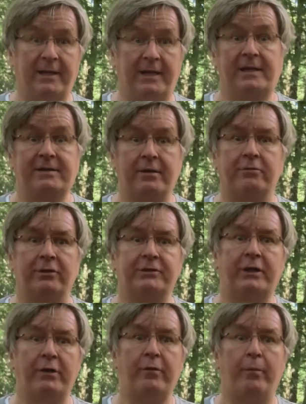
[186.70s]
it is the
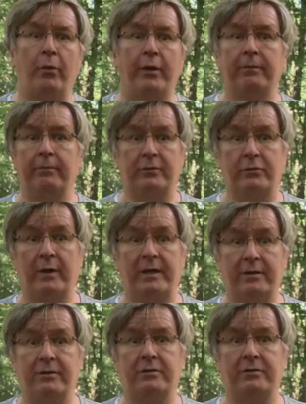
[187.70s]
crossover point between
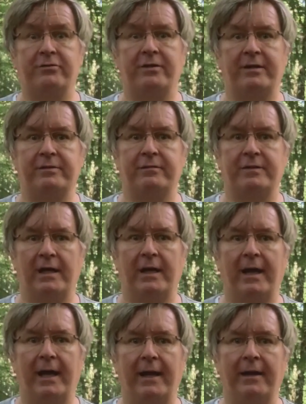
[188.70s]
the 2 strands of
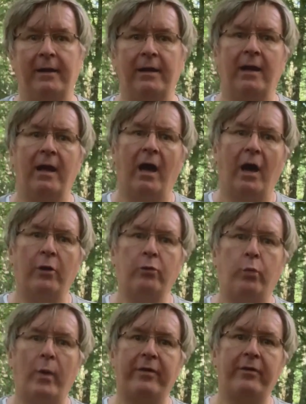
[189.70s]
DNA,
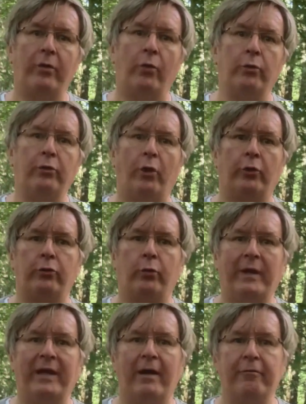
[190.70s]
and whether or not
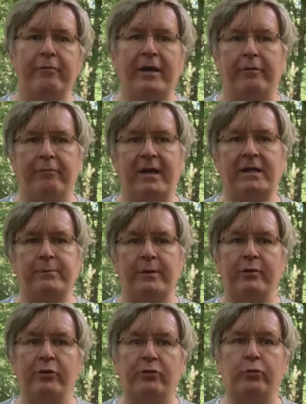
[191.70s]
we get
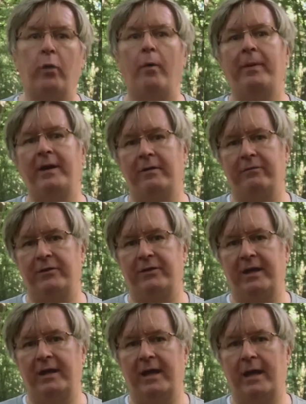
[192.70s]
rearrangement, swapping of the
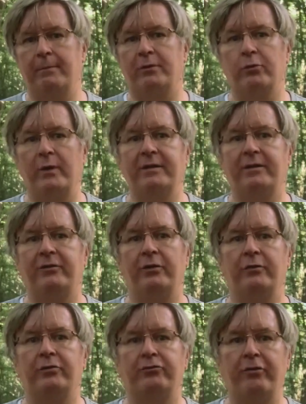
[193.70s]
DNA between the
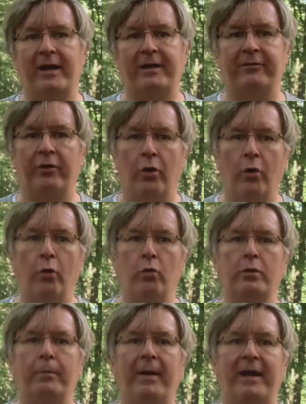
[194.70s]
2 strands,
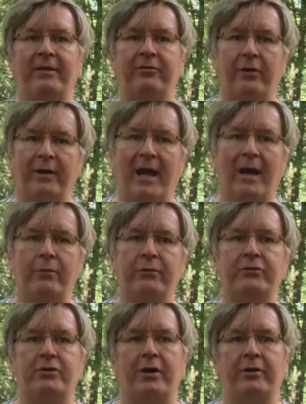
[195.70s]
all depends on how the
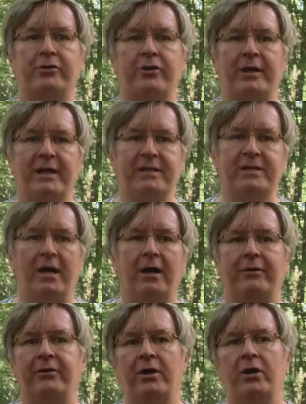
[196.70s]
junction is
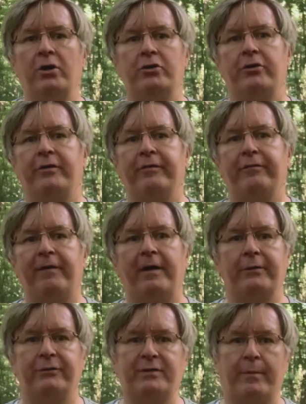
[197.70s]
cut during the
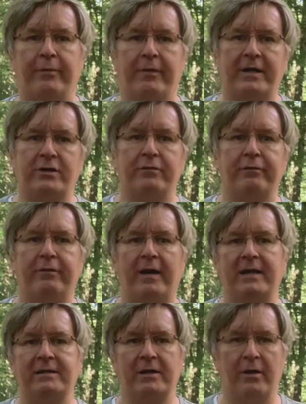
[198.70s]
final separation
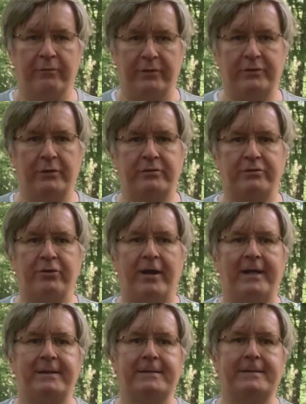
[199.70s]
phase of the 2
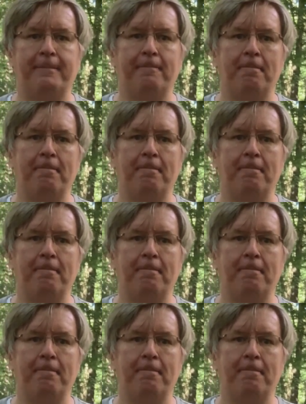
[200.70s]
strands.